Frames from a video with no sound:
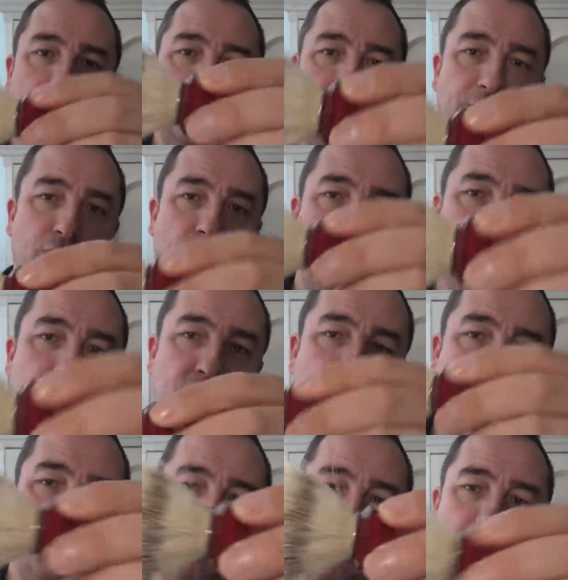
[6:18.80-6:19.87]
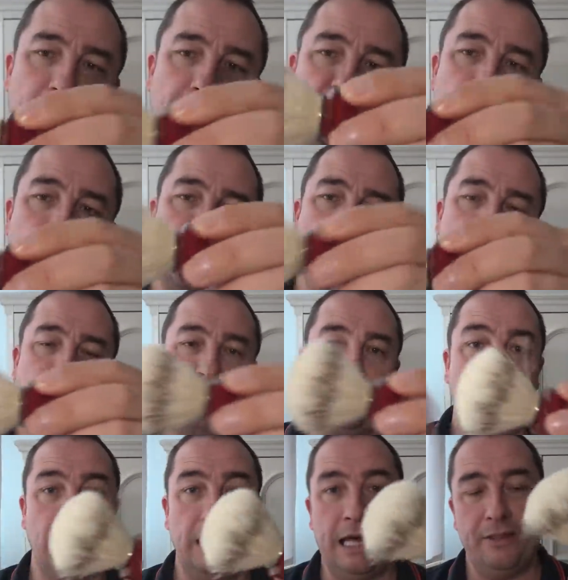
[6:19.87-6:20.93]
after all these years for
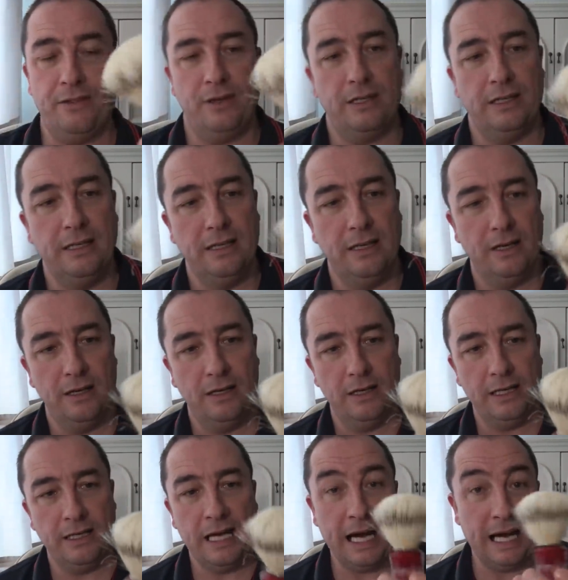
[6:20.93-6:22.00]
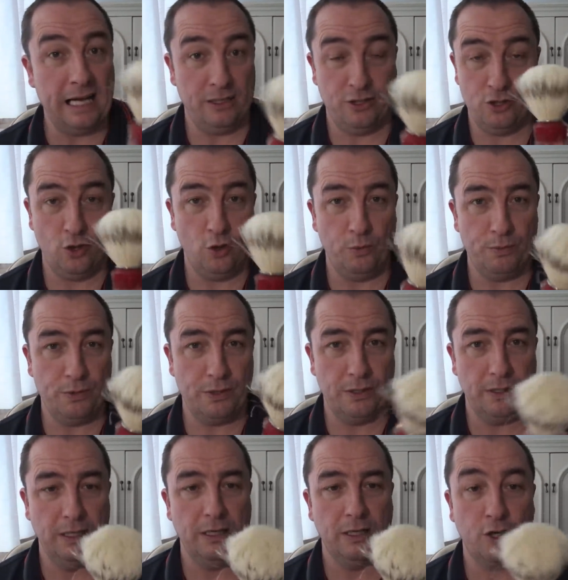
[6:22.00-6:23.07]
creating a lather in hard soaps,
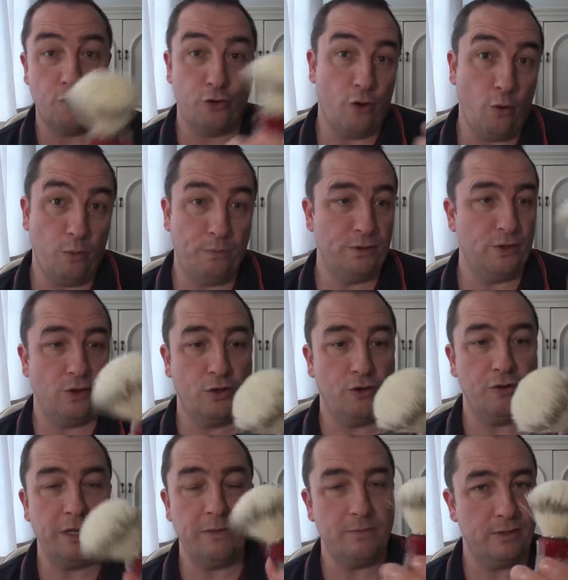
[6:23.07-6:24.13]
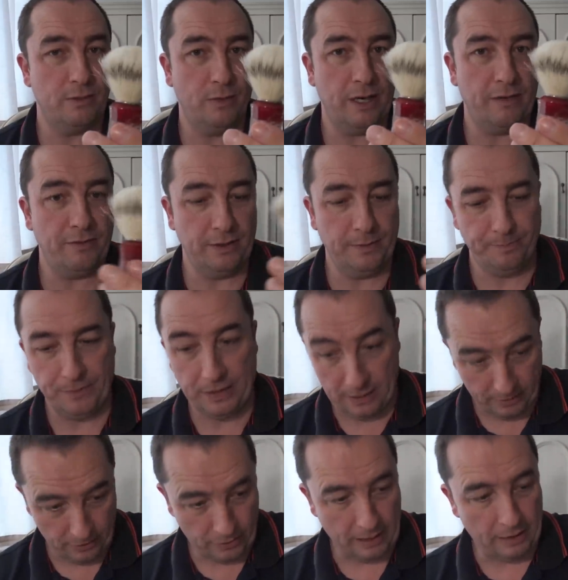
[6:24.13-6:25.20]
cropes or creams, whatever.
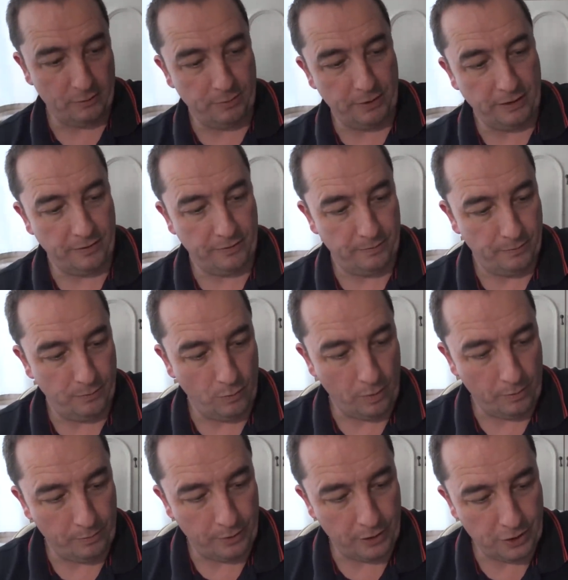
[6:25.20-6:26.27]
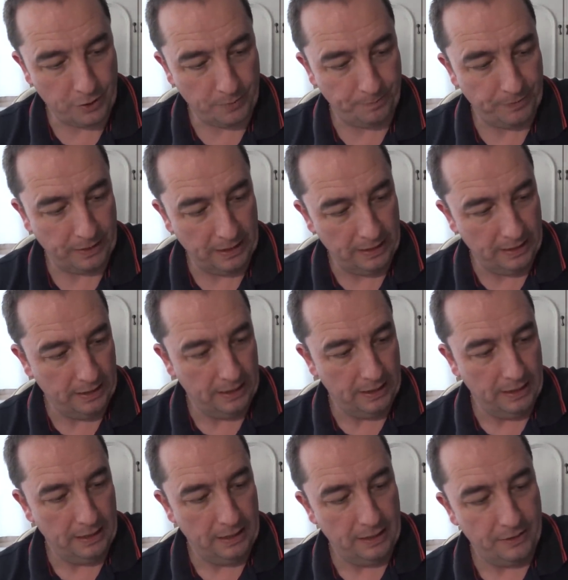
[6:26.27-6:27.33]
So that would be the one brush.
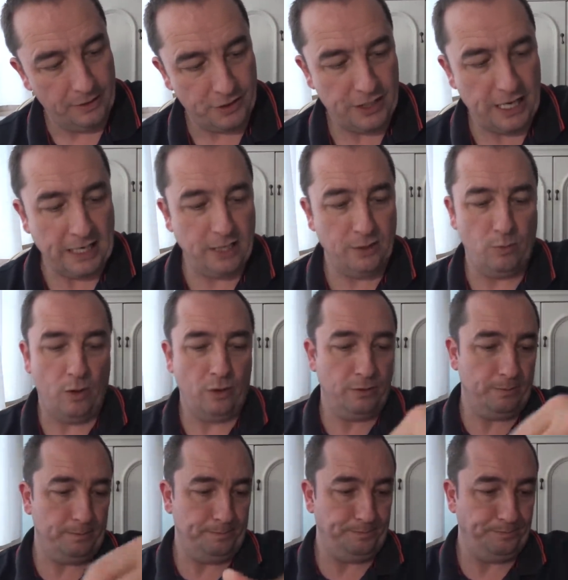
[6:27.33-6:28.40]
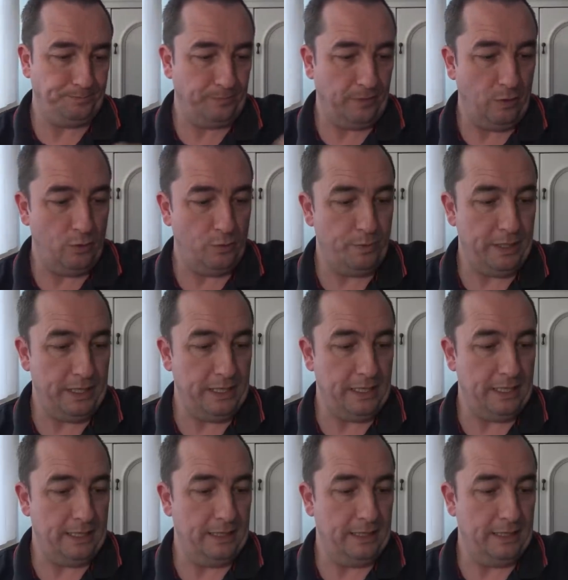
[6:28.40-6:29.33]
The second one would be